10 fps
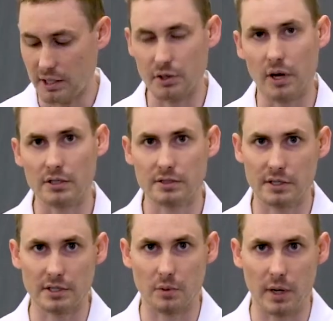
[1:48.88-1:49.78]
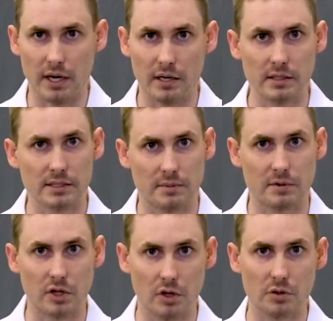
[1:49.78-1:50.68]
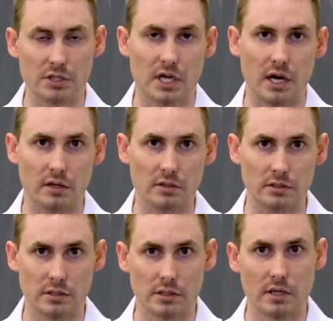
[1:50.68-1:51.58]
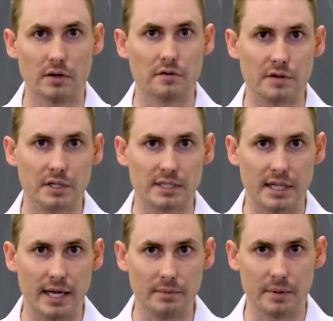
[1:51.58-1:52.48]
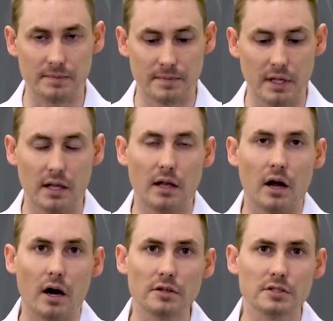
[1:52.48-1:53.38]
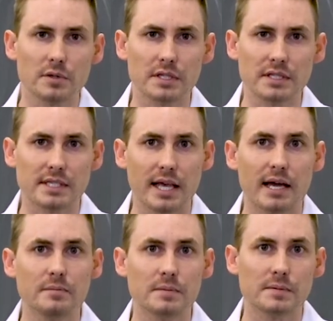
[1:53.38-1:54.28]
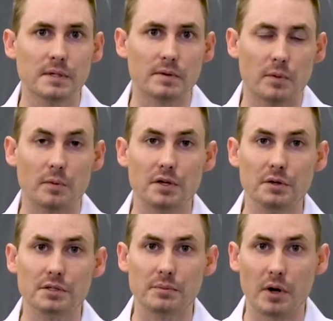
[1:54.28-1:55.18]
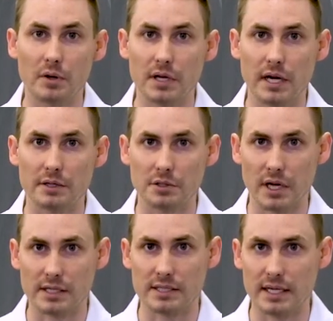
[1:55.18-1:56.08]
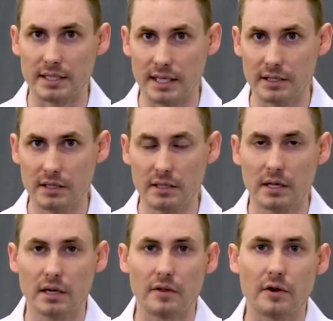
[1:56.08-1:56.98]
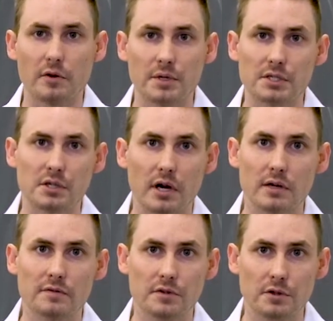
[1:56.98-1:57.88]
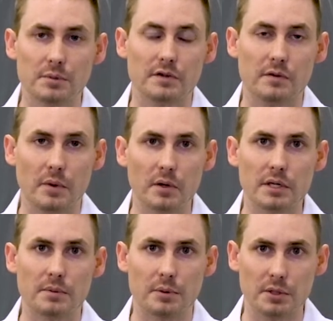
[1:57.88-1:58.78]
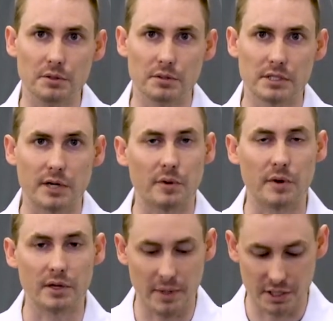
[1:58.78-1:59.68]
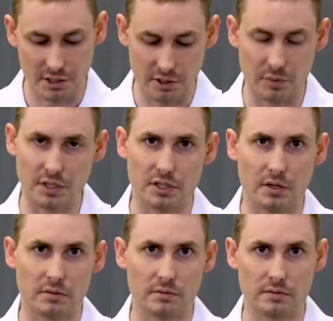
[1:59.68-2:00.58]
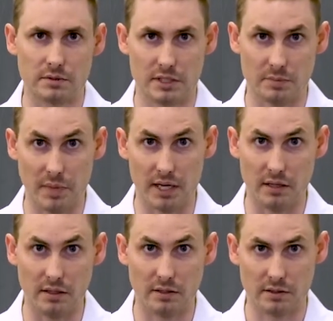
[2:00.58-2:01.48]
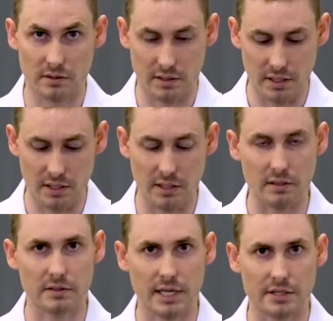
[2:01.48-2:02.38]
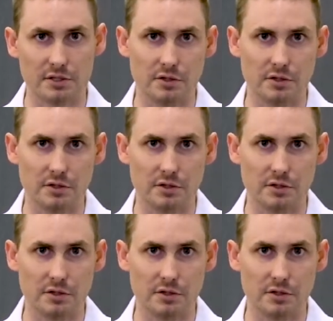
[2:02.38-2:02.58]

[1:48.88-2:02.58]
and you also need to wear some closed goggles for this lab. Also in this lab, when we use ammonia hydroxide later, there will be strong fumes of ammonia produced, and we want to make sure that we don't smell the test